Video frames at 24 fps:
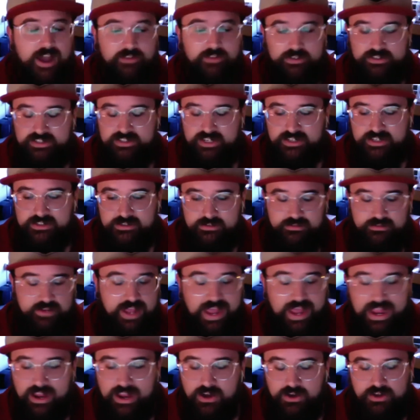6 or
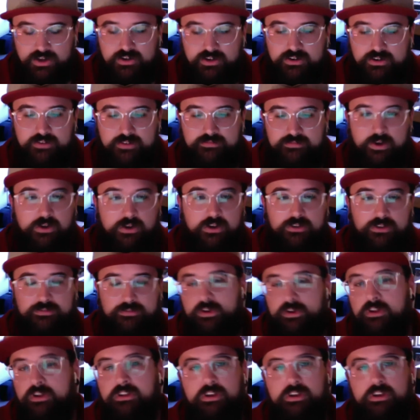800 photos for
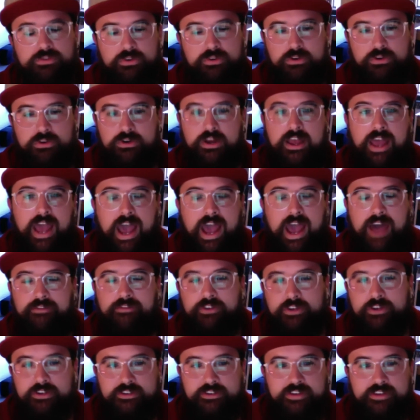you to look through. Have a
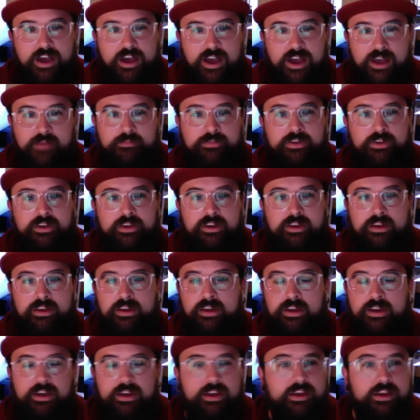good time.
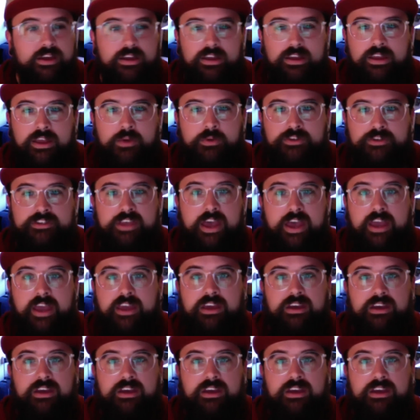It was like,